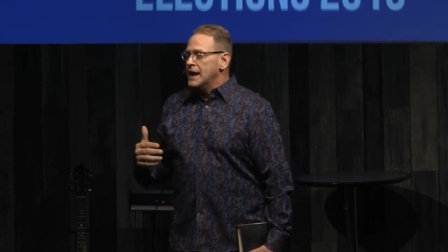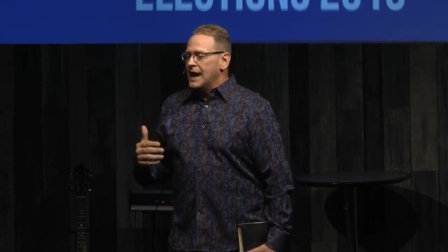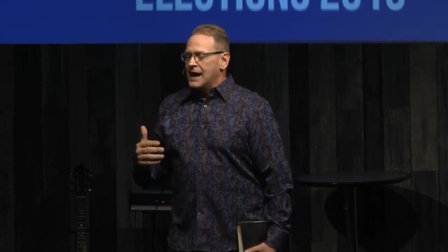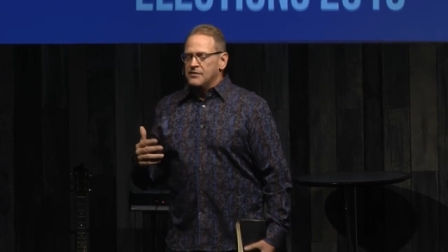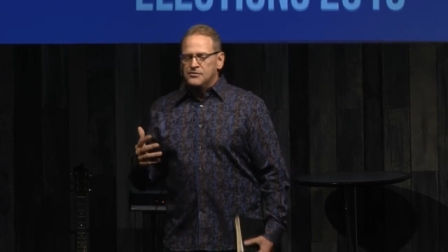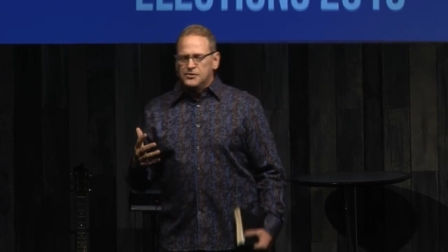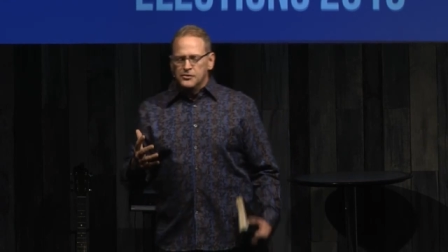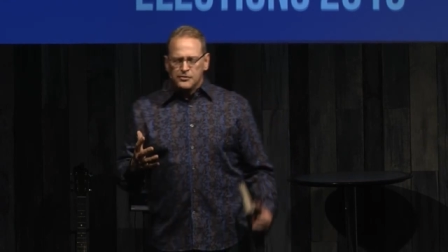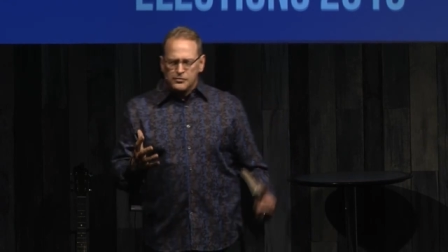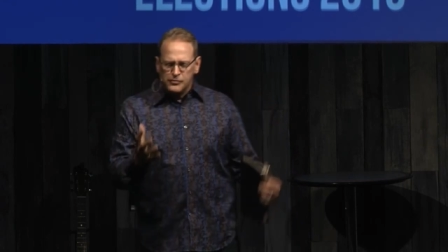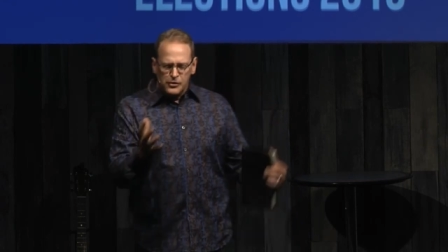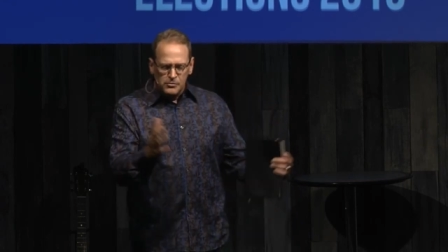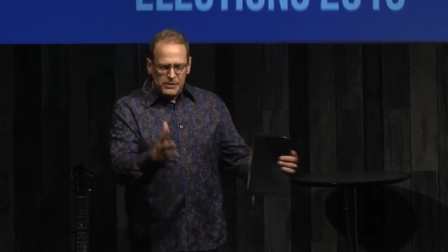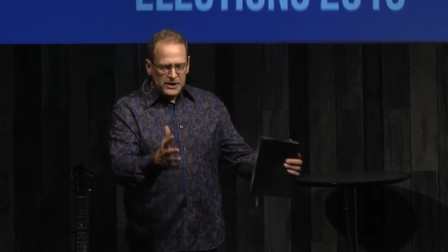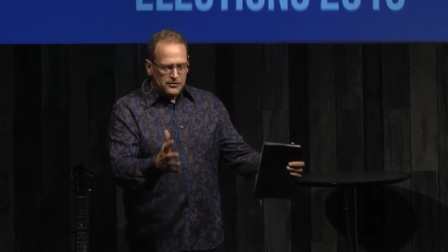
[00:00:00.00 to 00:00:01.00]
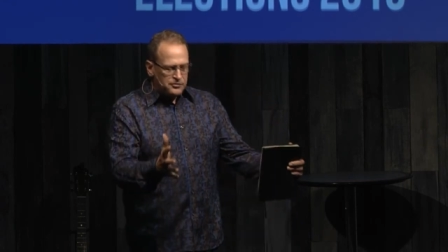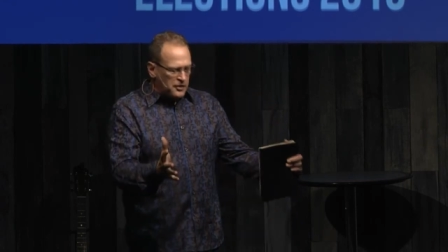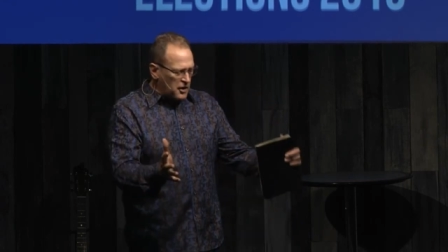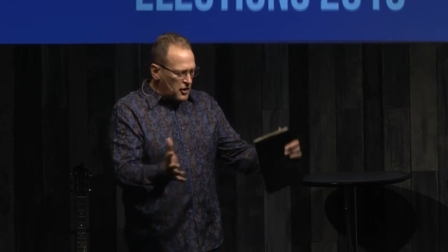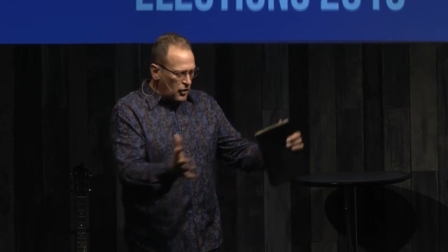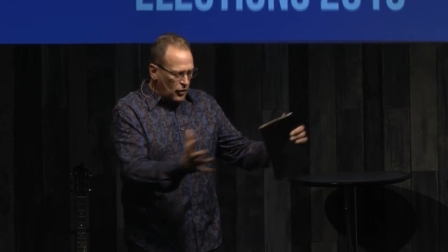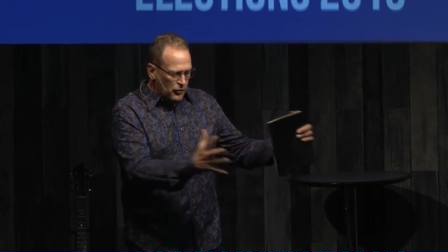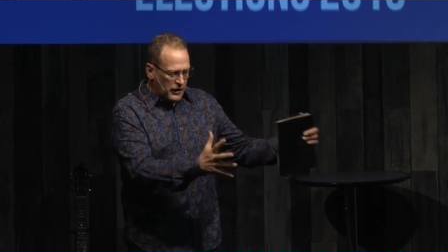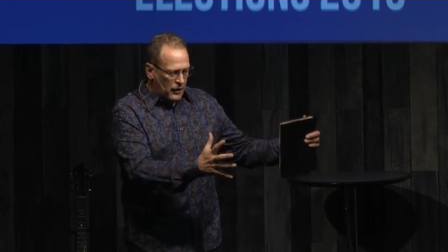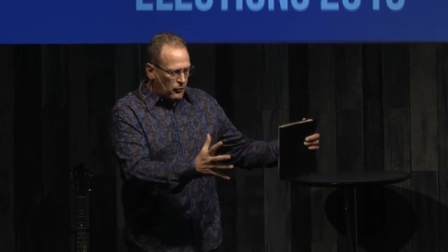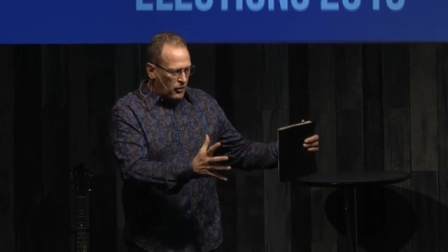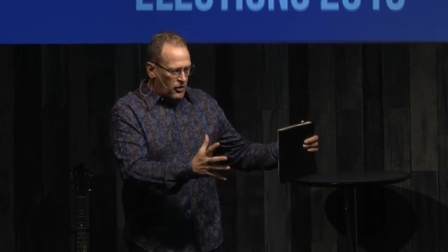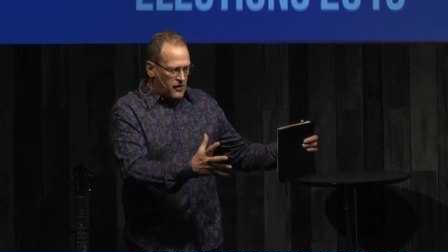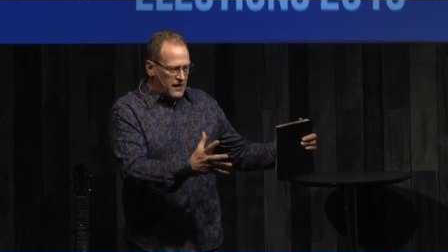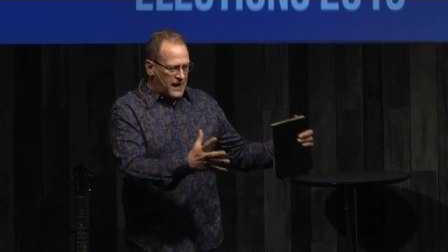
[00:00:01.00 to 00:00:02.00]
And just a few minutes ago, they
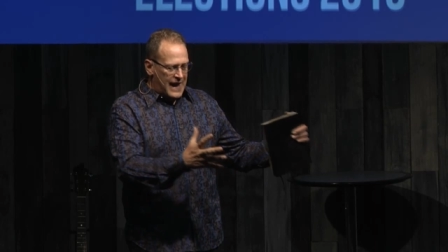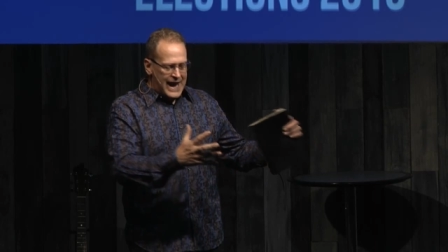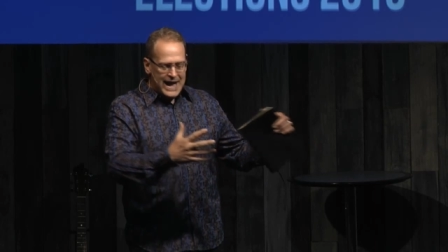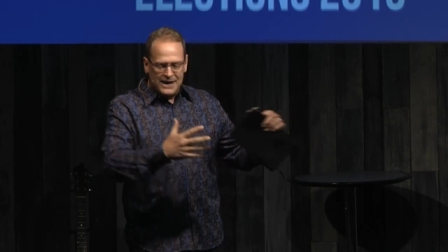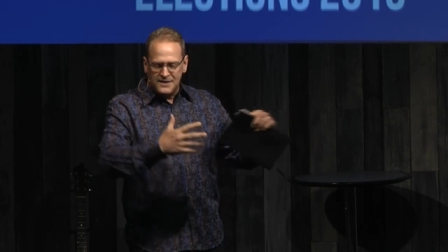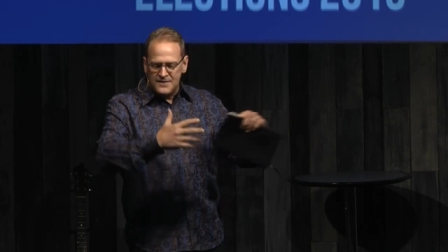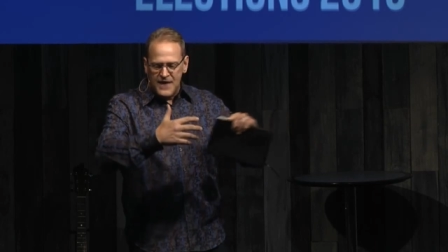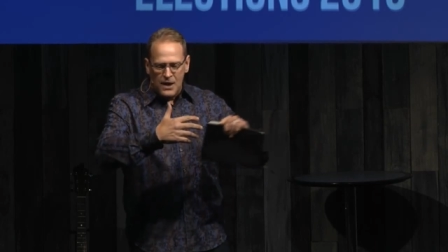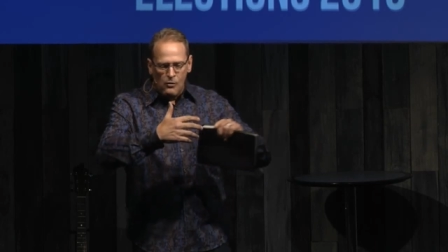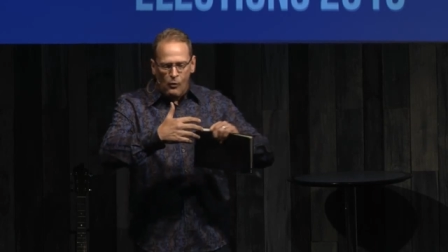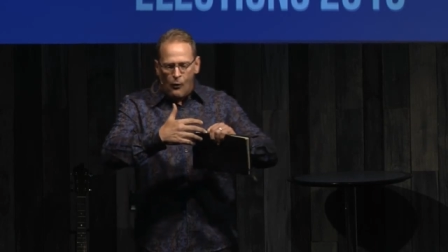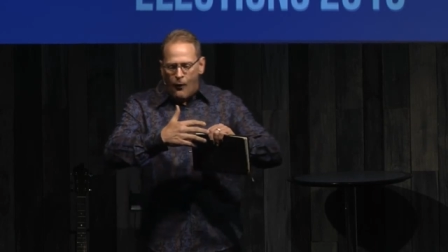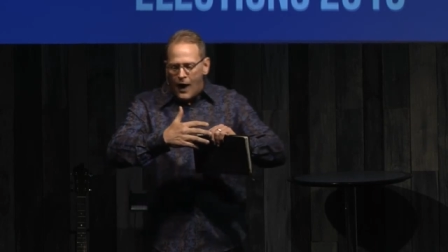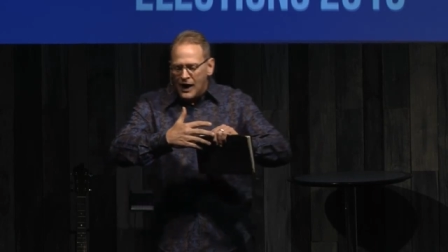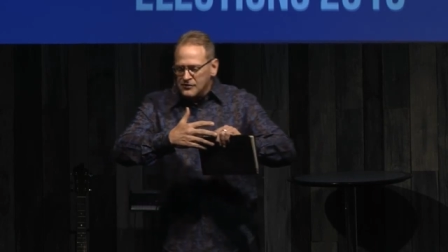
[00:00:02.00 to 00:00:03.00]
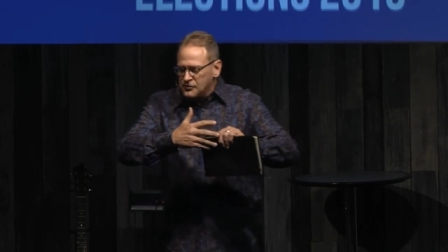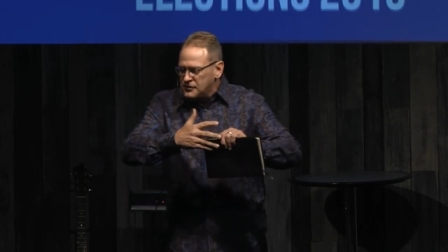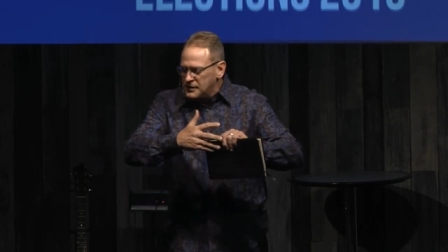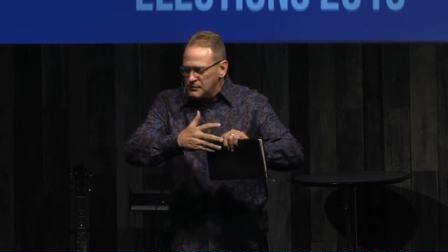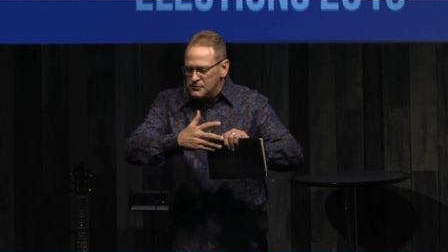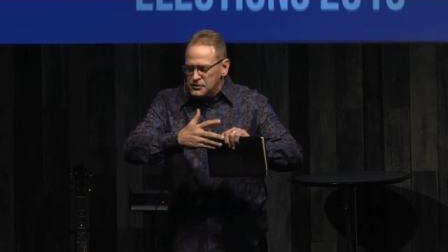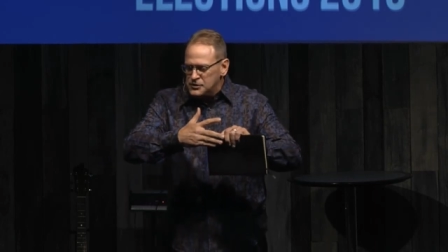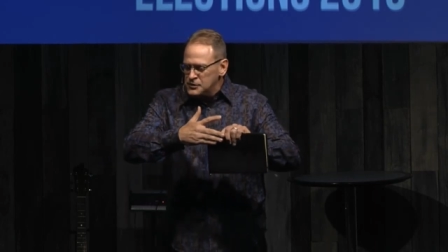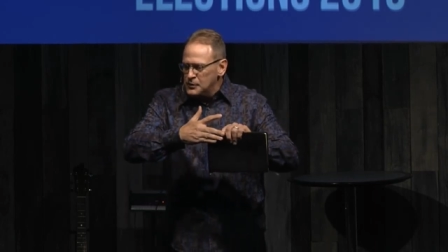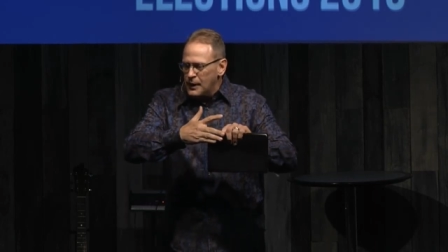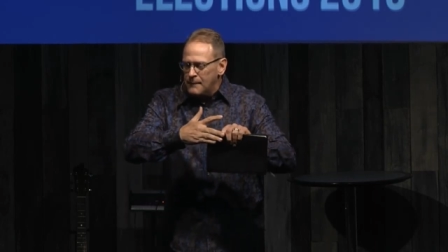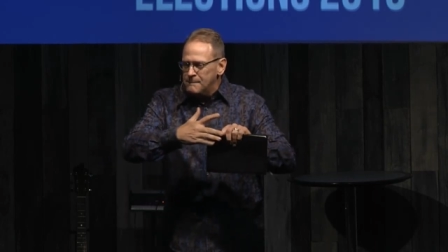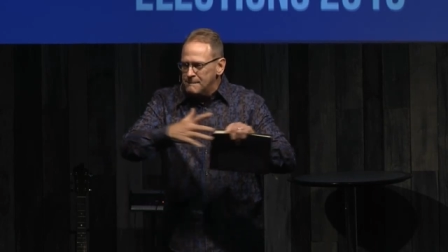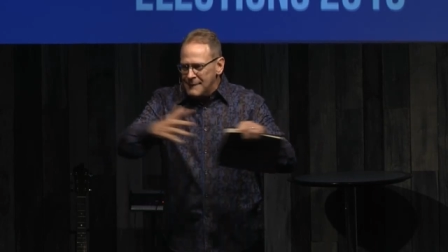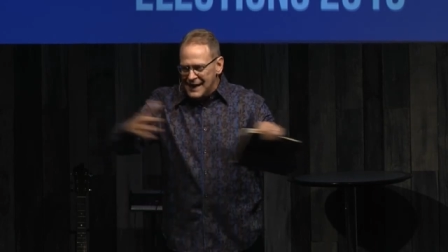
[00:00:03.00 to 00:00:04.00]
were on land and they watched him do
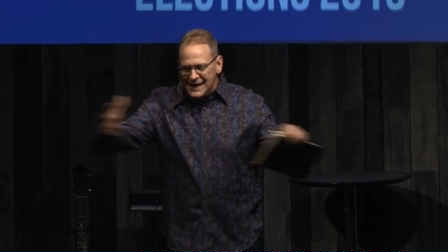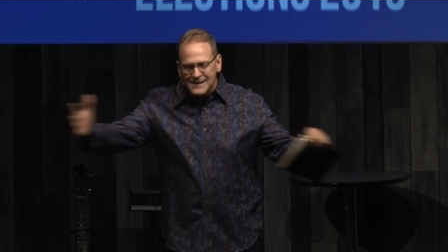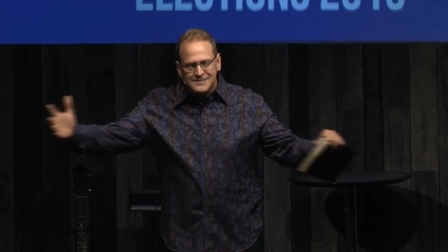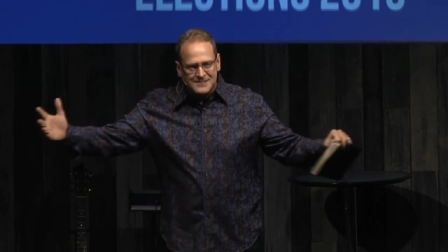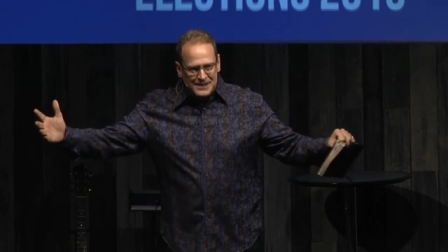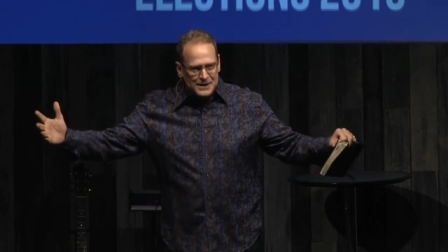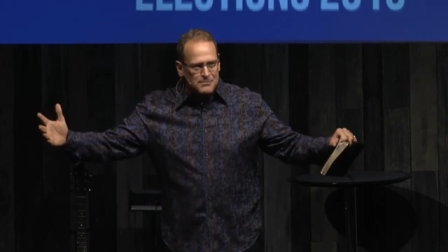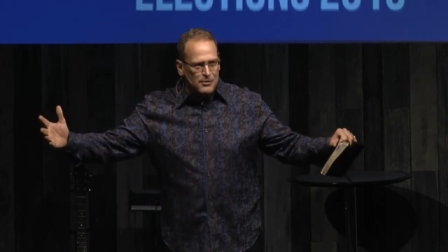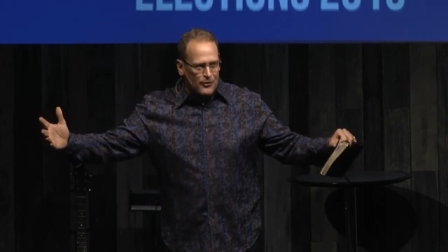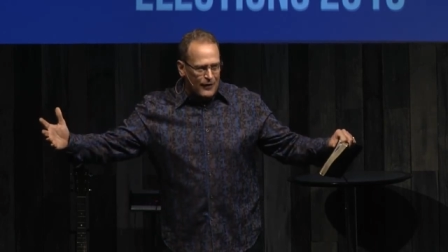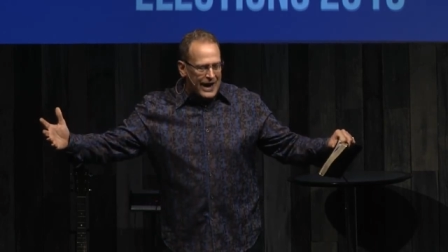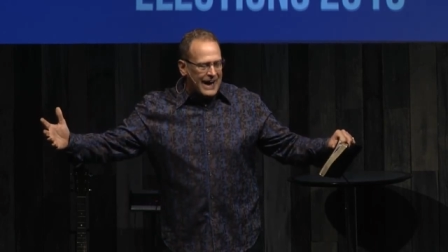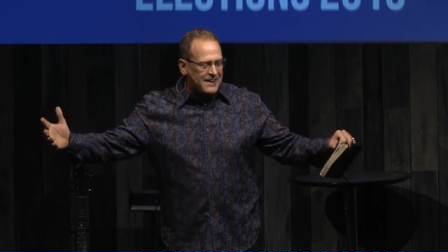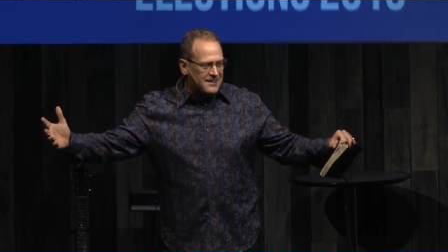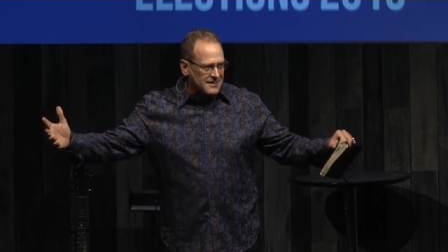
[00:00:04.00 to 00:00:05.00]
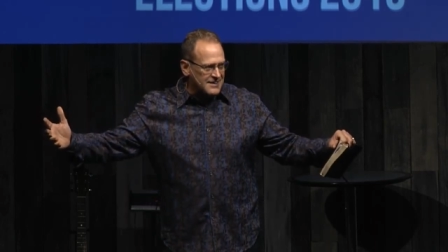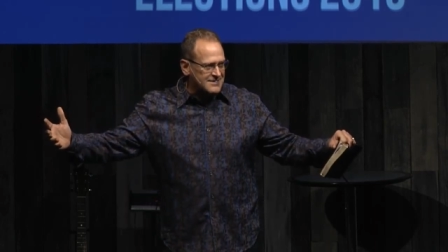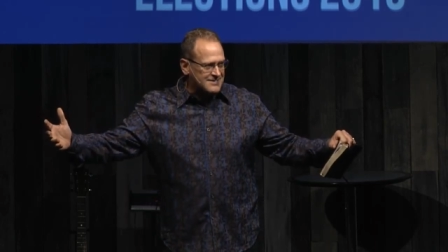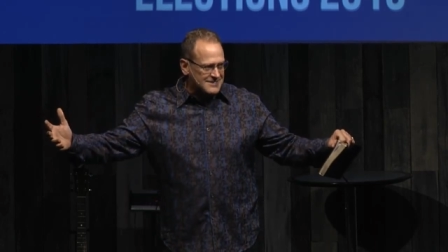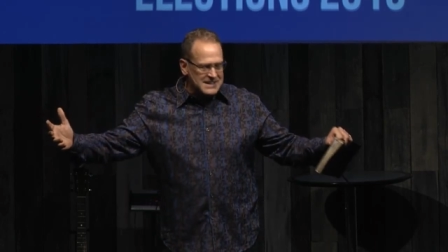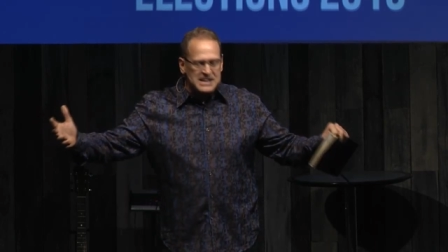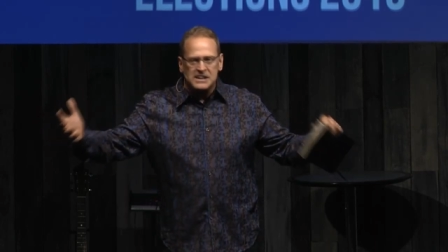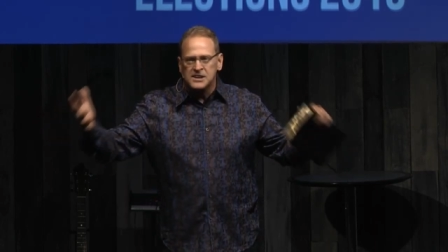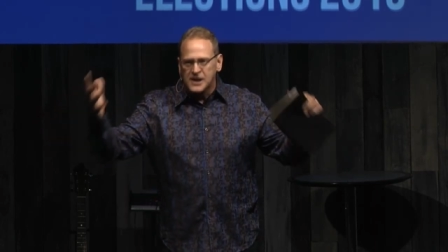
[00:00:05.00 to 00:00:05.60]
amazing, miraculous thing.